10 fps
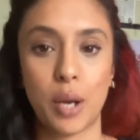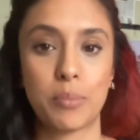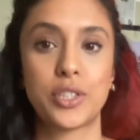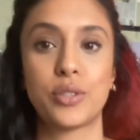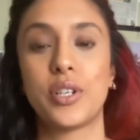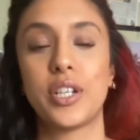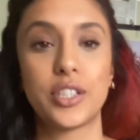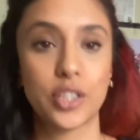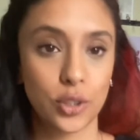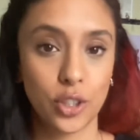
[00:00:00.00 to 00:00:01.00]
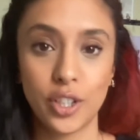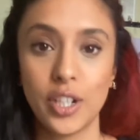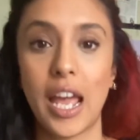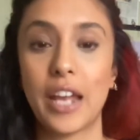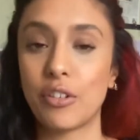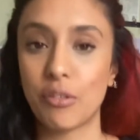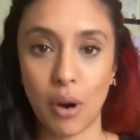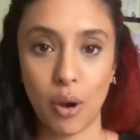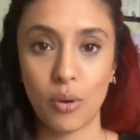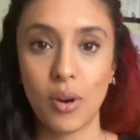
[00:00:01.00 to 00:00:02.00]
opportunity to learn and
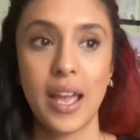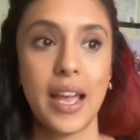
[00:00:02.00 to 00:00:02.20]
grow